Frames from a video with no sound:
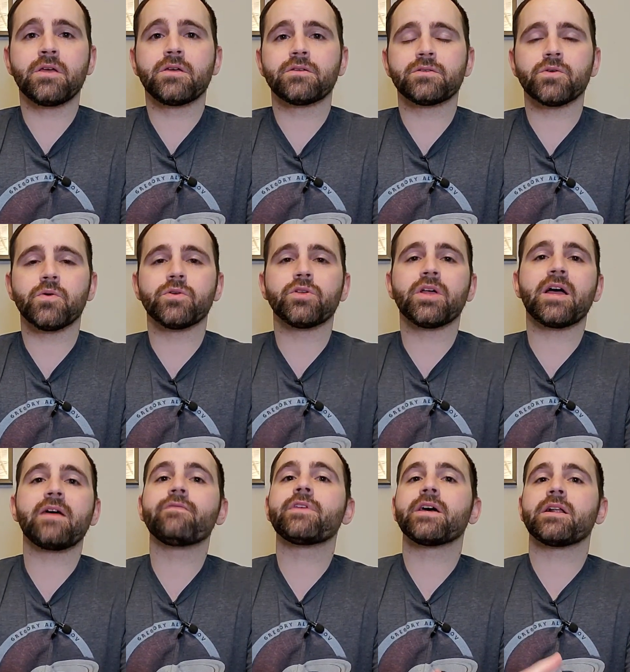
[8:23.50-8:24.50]
So you'll
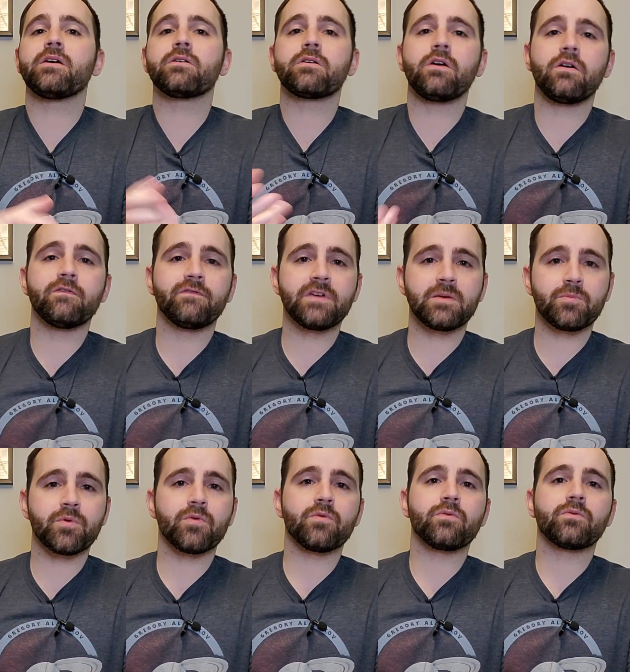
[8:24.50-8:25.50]
have that alcohol
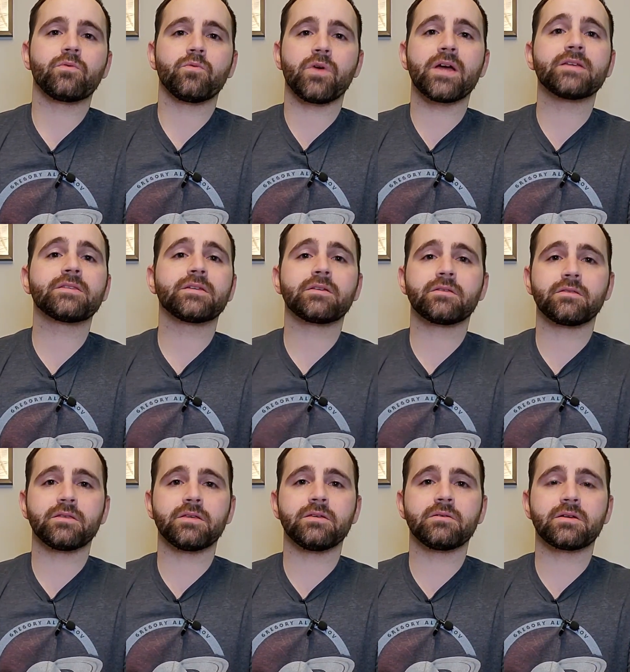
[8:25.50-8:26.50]
vapor rising in
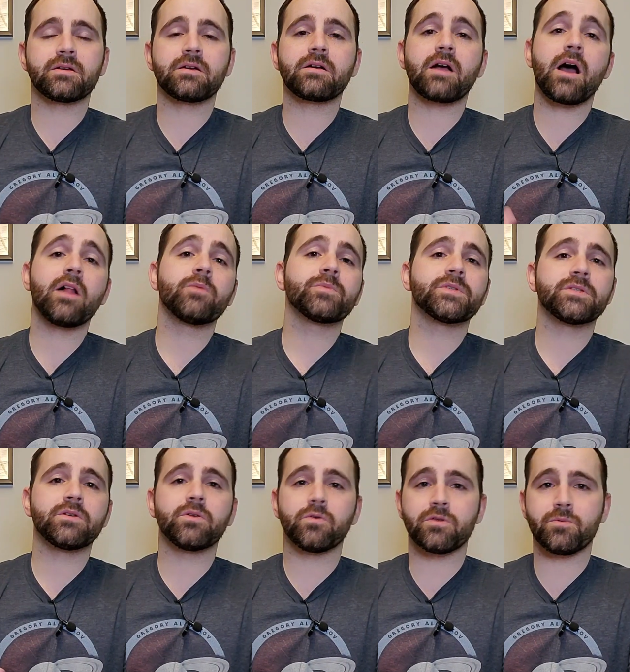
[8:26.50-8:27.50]
the column
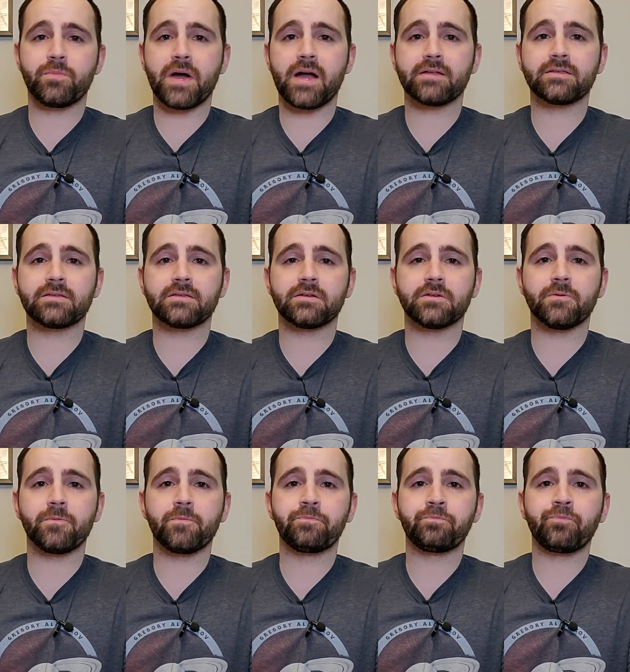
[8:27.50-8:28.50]
still or the pot
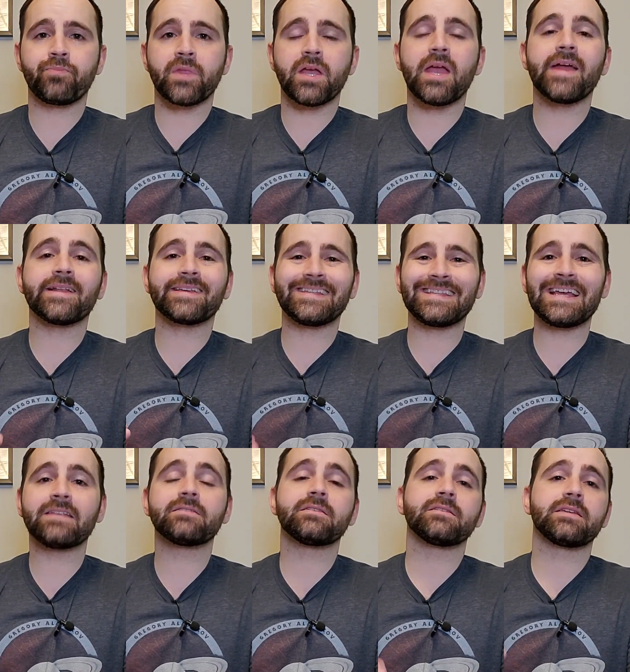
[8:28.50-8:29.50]
still and
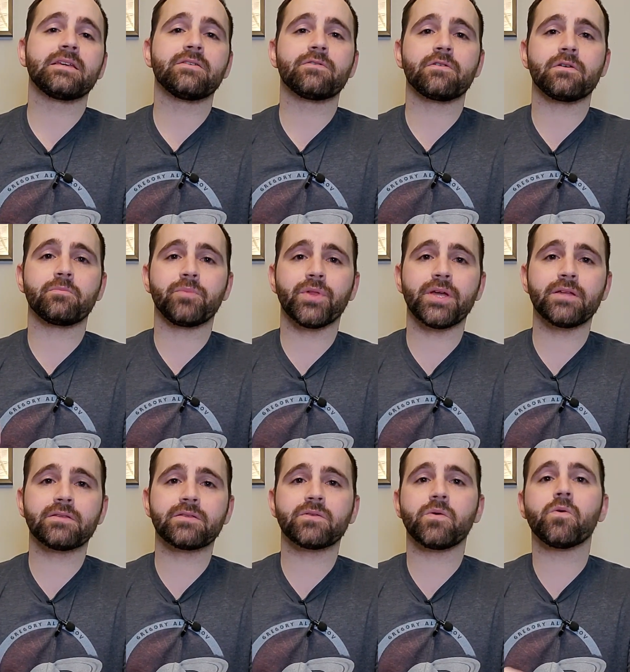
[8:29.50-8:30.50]
condensing either on
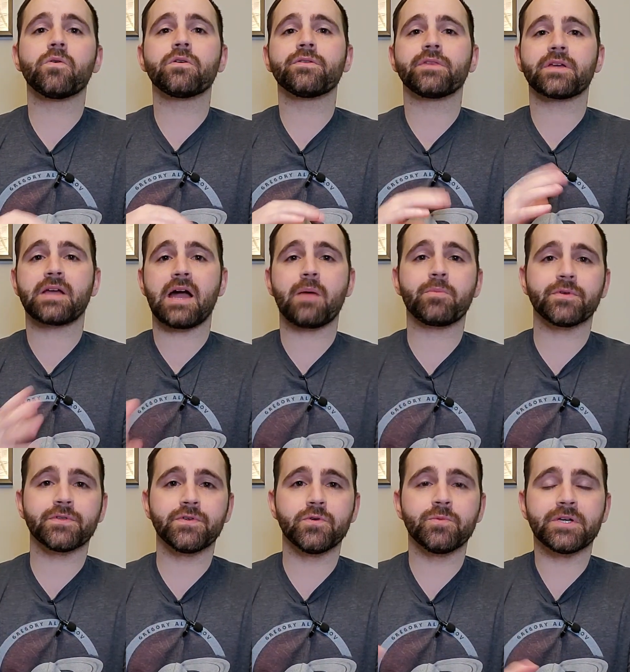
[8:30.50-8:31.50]
plates or in the copper
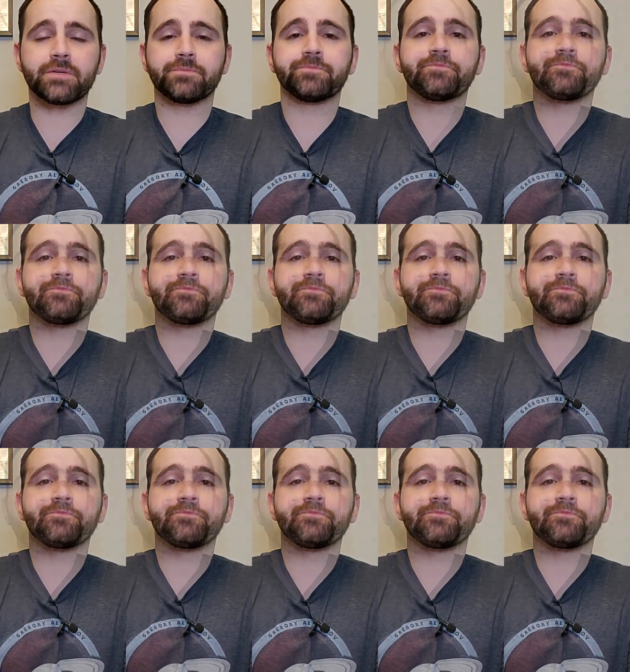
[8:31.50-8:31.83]
tubing.